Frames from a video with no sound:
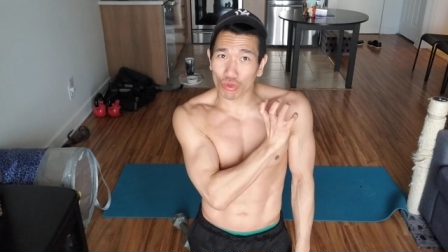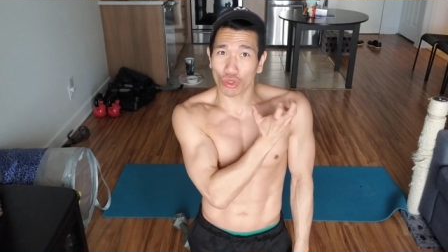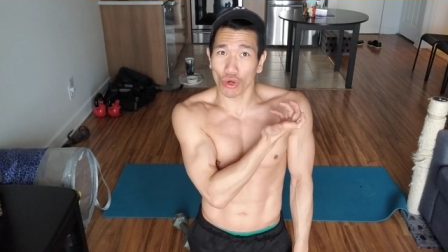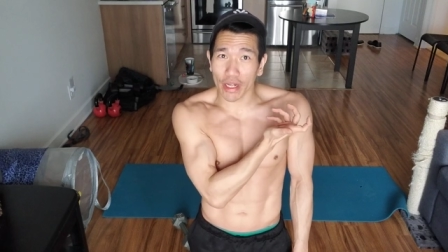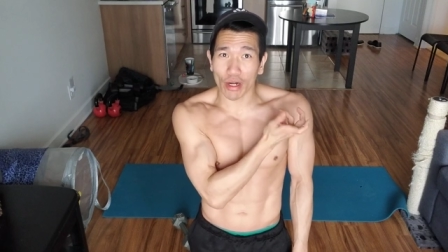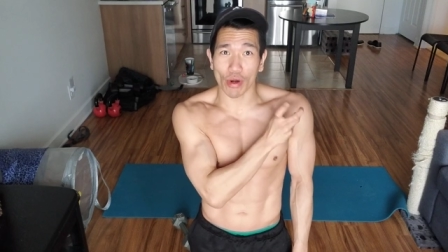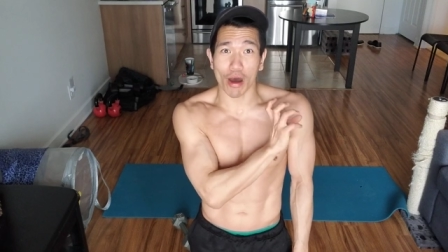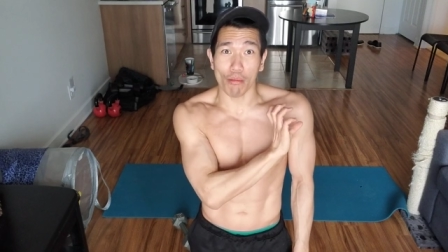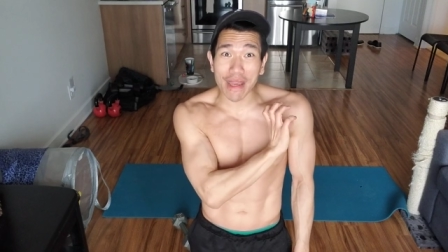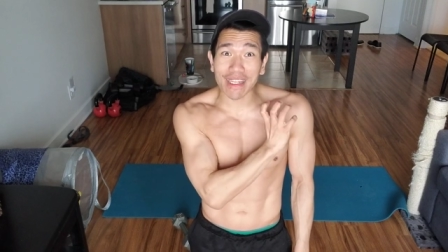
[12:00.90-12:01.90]
turn it
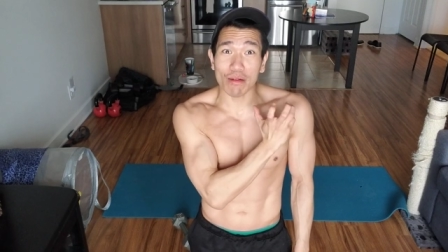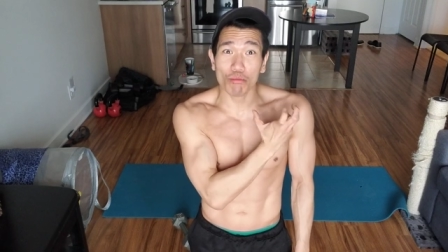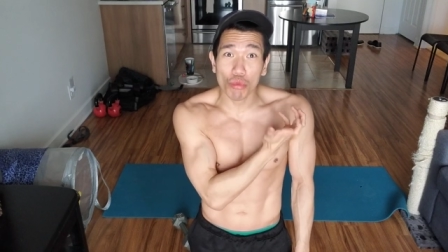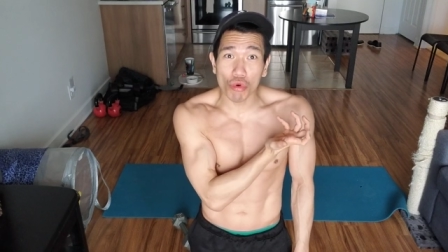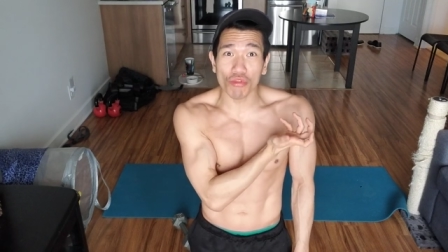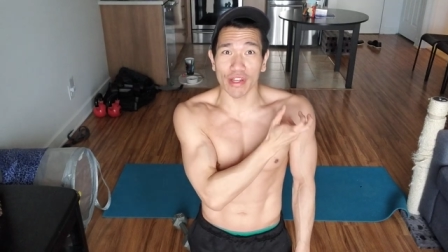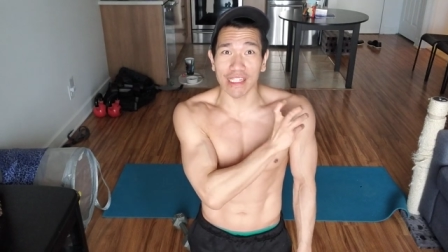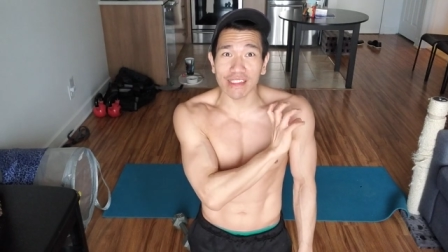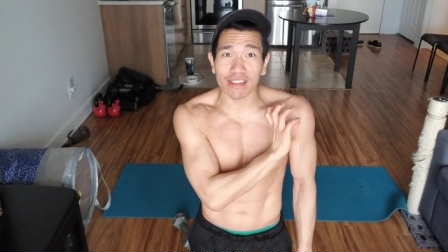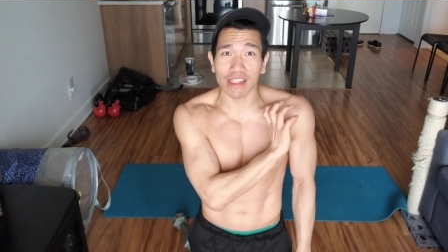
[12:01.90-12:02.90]
around, make it move
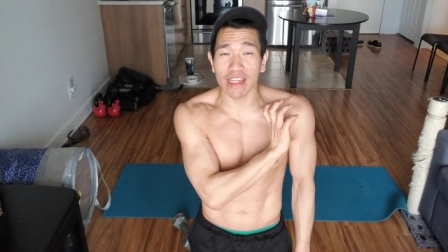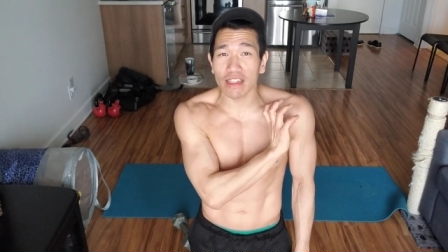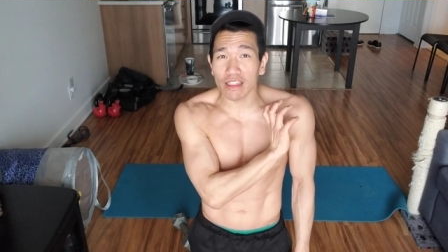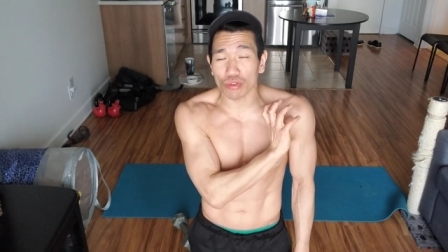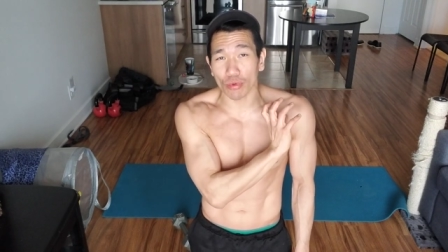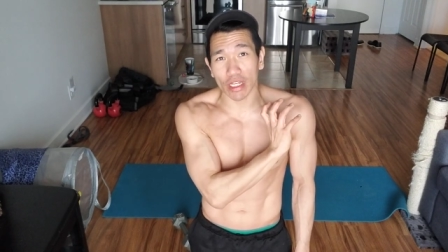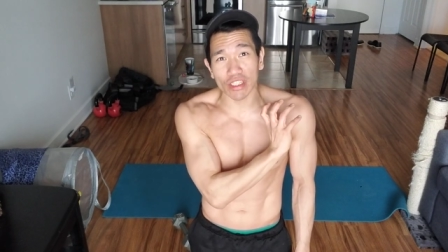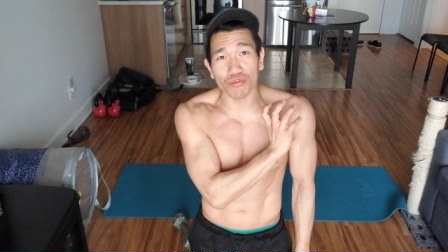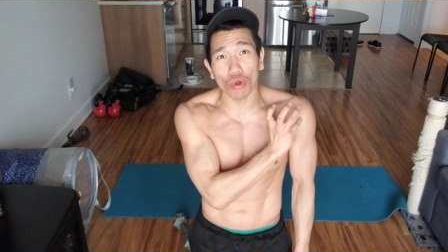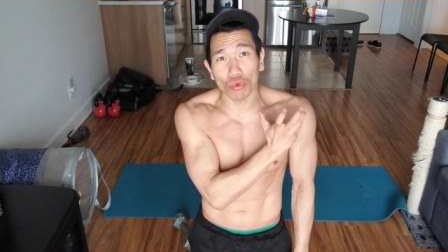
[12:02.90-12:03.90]
in, in its,
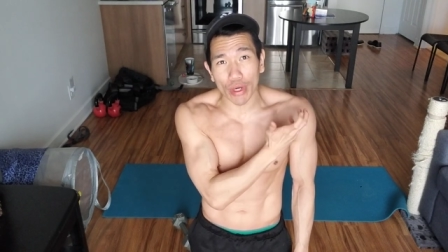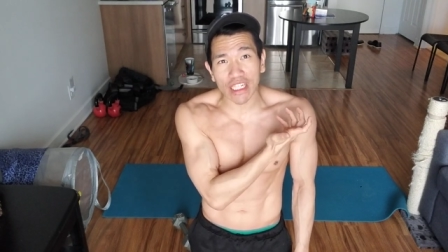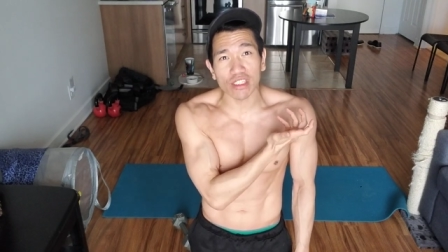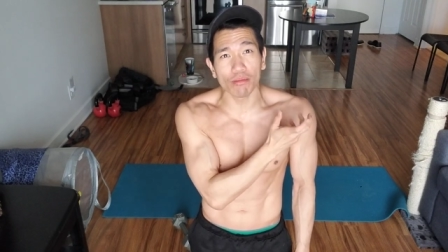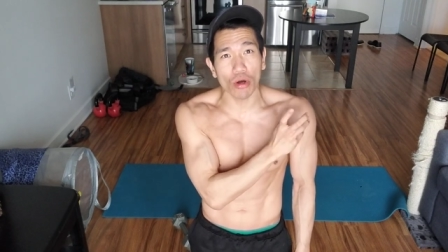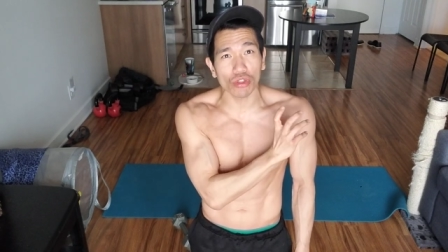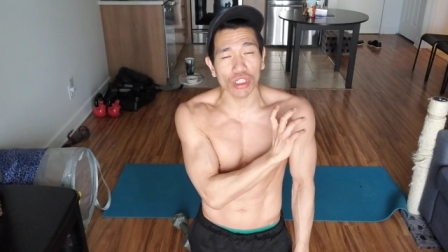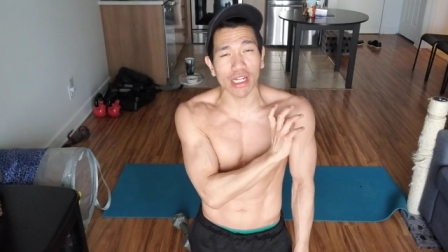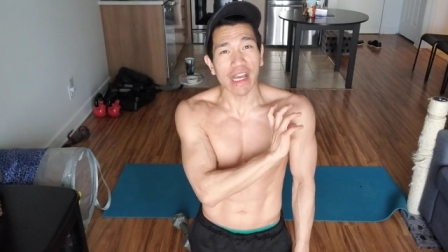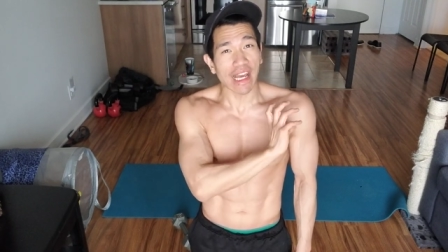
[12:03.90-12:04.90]
its full range of
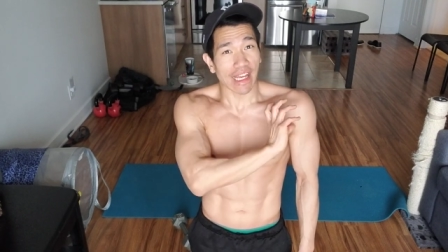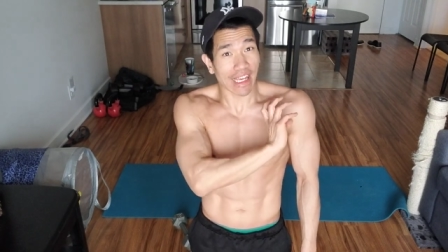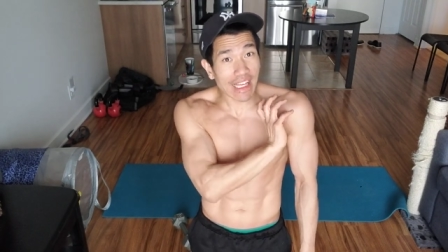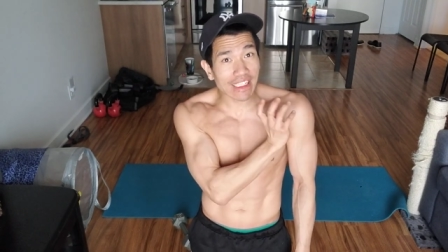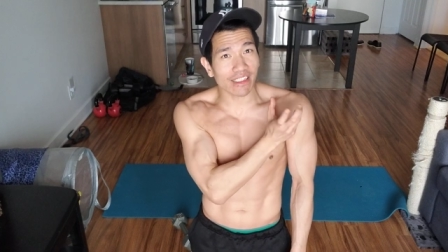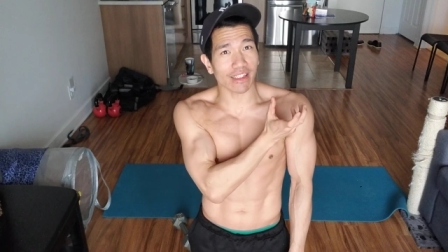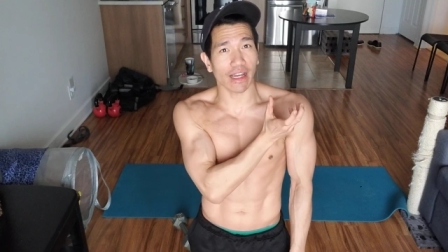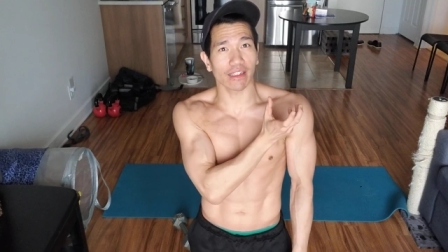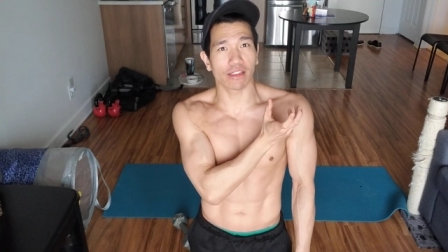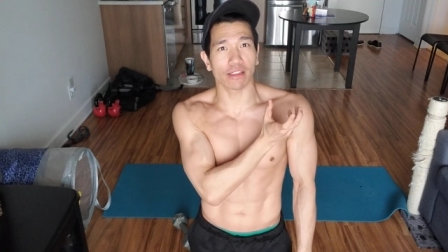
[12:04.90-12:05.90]
motion
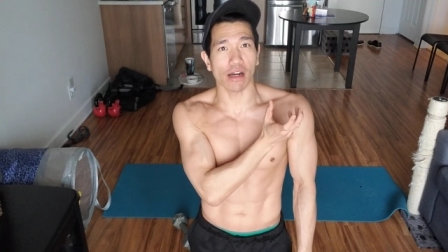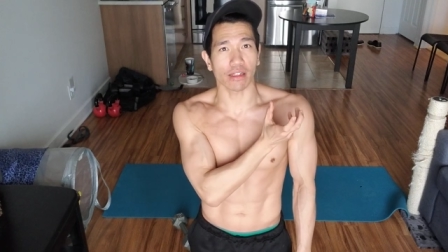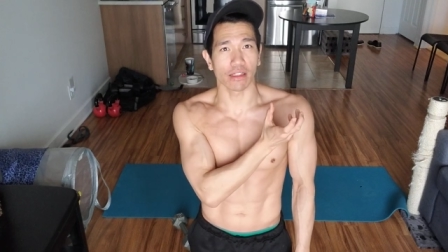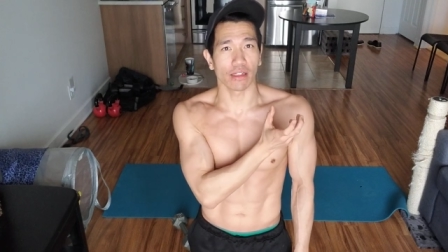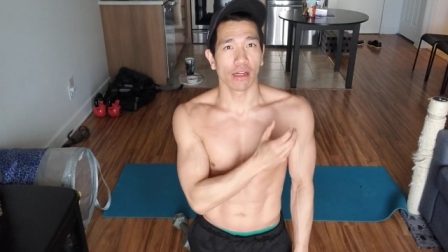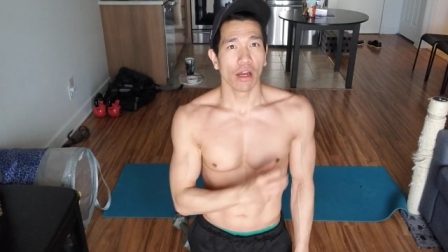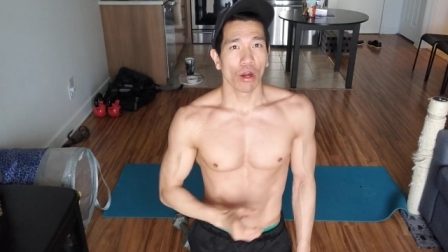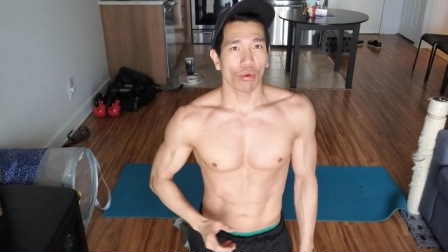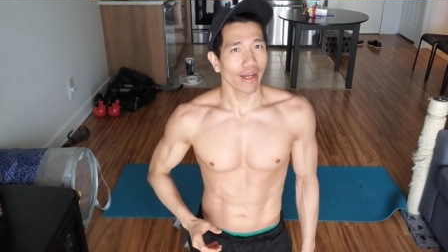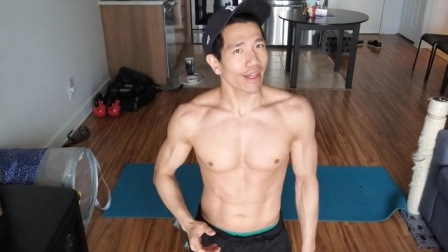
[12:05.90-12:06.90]
inside the socket
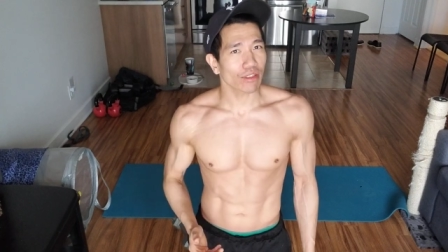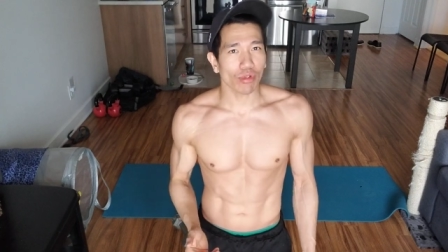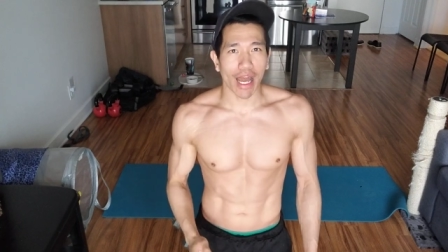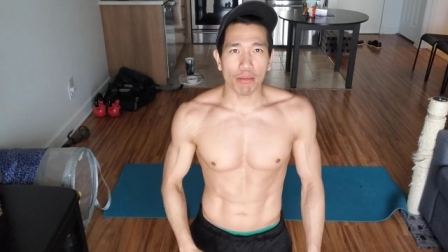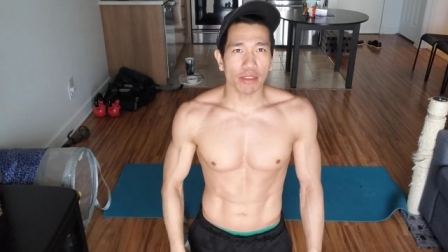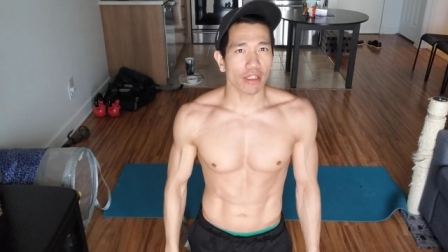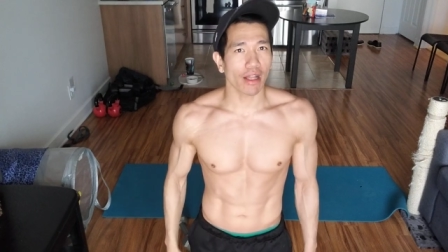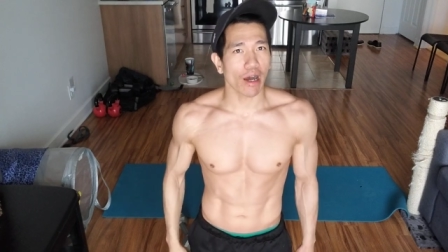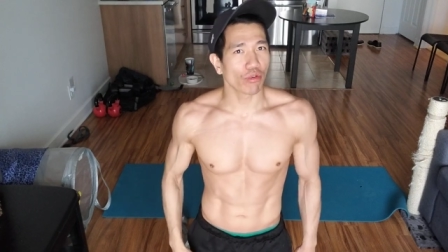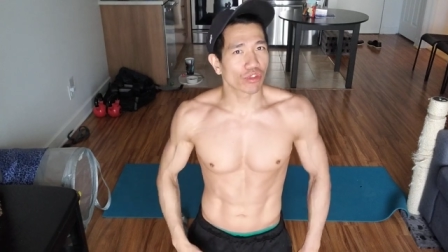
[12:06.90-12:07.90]
right? That's what happens a
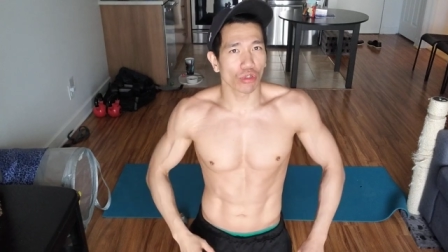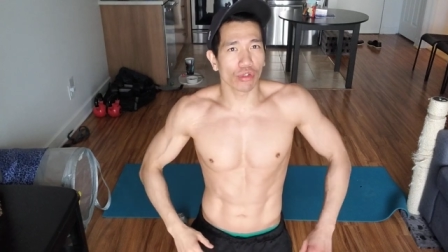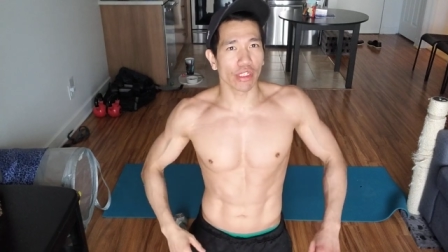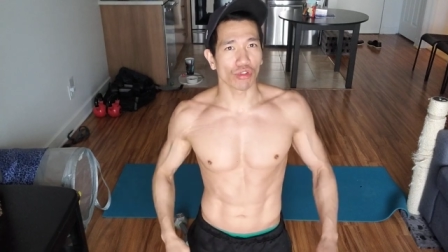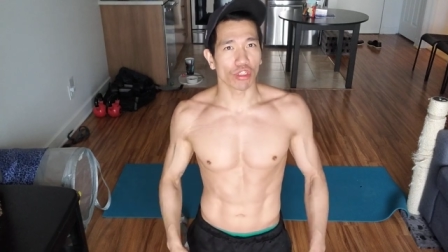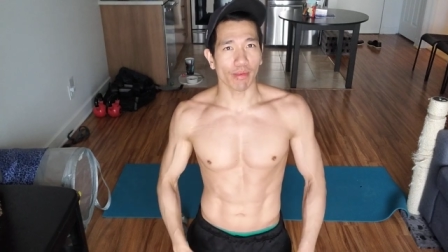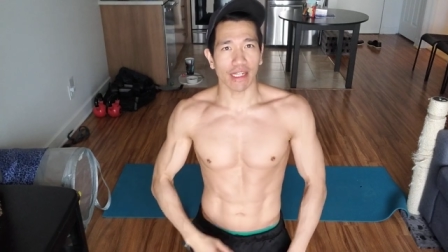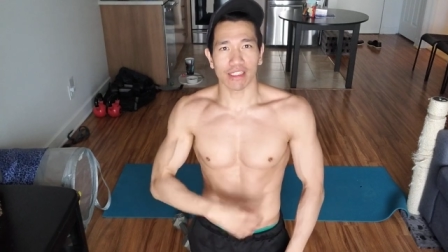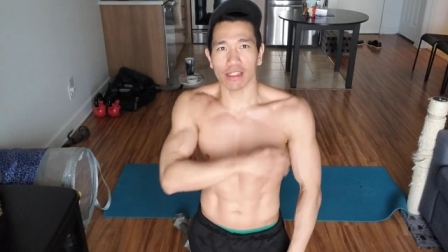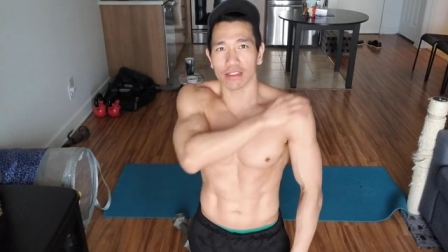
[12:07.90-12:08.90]
lot with shoulder injuries, man.
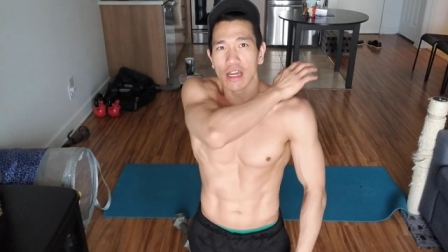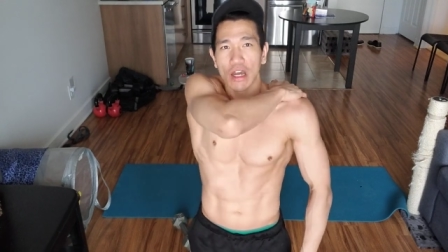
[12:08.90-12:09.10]
It's because